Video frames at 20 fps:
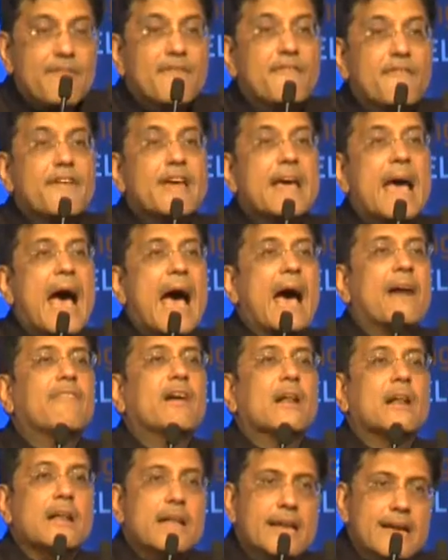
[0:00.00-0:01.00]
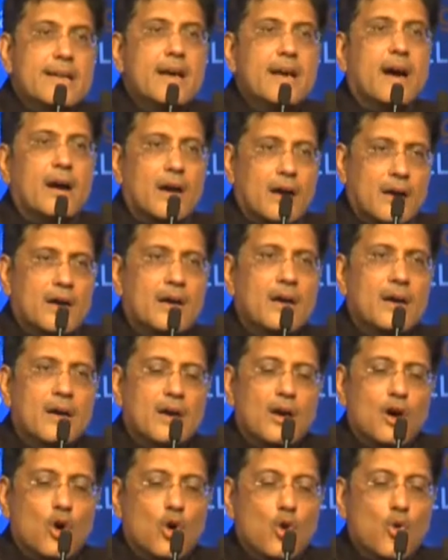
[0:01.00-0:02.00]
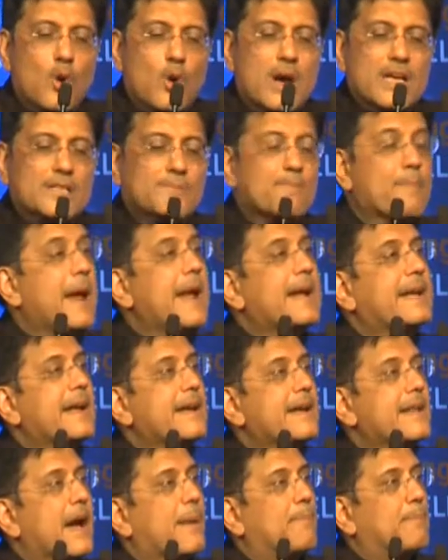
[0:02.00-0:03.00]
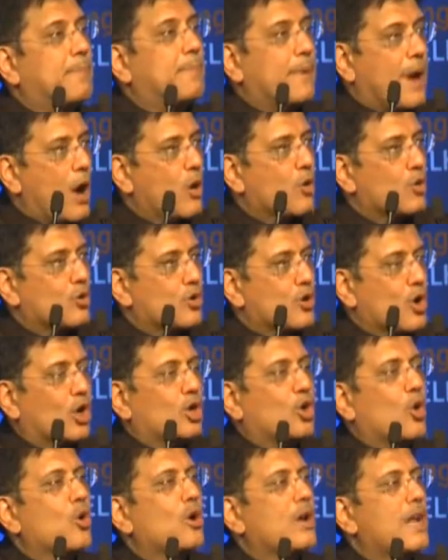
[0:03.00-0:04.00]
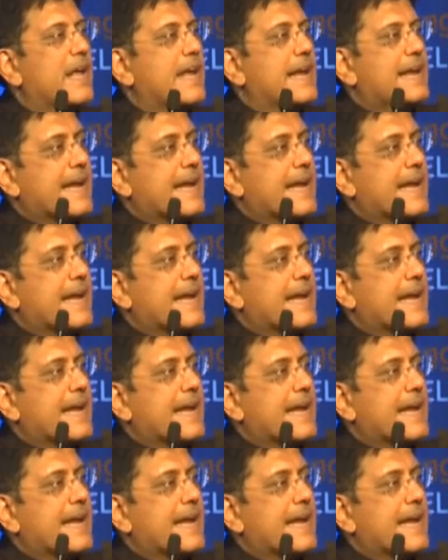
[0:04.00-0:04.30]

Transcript: We have a leader who has made India proud, not only in